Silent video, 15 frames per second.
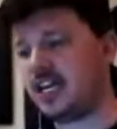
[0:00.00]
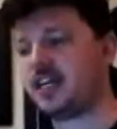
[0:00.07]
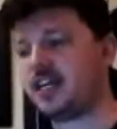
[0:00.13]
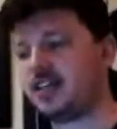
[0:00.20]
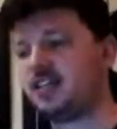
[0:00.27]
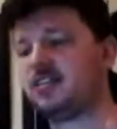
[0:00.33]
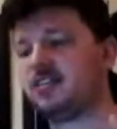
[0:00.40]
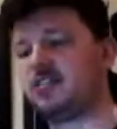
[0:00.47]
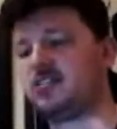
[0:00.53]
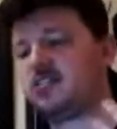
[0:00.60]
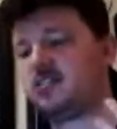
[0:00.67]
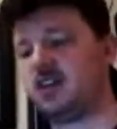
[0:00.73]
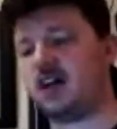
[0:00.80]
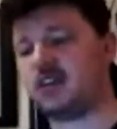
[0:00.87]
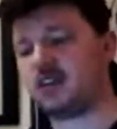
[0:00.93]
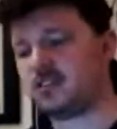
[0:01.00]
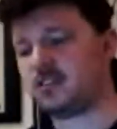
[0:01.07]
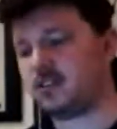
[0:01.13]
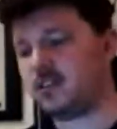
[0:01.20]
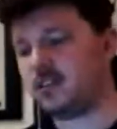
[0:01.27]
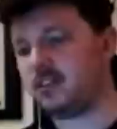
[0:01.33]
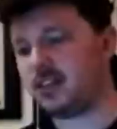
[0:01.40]
It
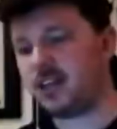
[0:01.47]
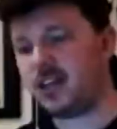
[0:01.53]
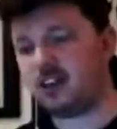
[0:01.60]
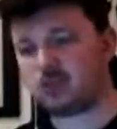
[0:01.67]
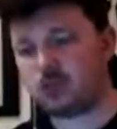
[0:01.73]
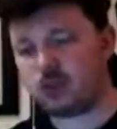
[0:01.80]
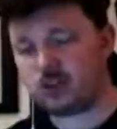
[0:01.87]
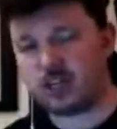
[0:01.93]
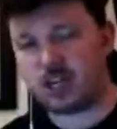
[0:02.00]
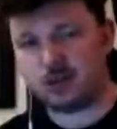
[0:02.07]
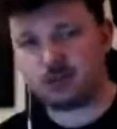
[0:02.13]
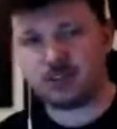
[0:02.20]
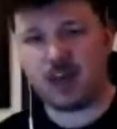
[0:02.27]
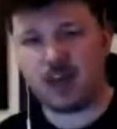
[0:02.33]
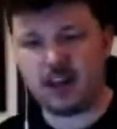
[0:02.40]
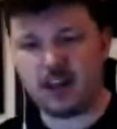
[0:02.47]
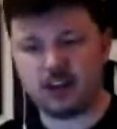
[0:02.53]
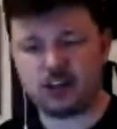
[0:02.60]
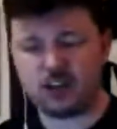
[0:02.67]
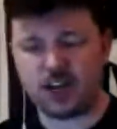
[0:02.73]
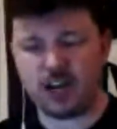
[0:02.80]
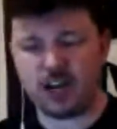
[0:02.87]
sucks. The Games Workshop
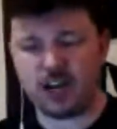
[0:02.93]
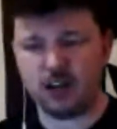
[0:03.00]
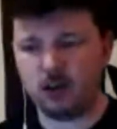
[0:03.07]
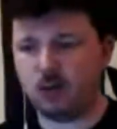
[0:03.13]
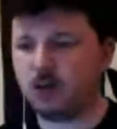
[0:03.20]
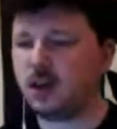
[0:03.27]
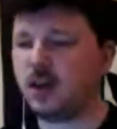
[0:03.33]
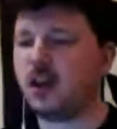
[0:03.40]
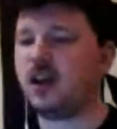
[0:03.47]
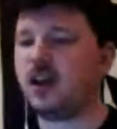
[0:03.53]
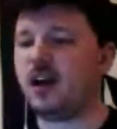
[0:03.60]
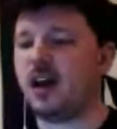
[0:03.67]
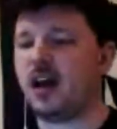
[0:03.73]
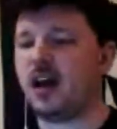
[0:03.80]
shining gold,